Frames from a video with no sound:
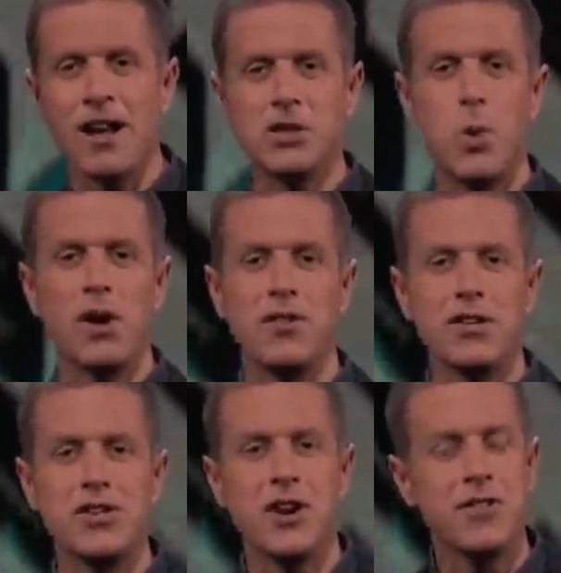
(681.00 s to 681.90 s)
on on Twitter
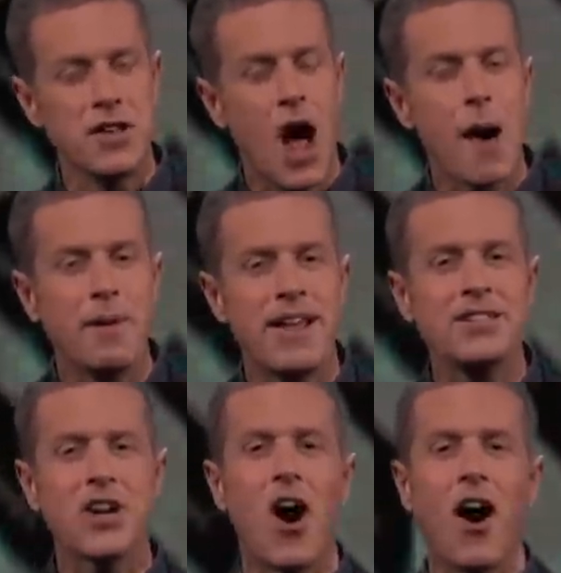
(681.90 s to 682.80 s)
this year, the
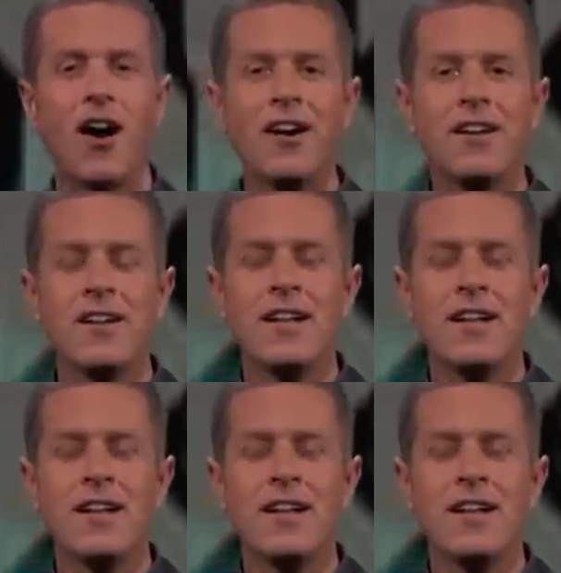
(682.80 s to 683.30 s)
nominees are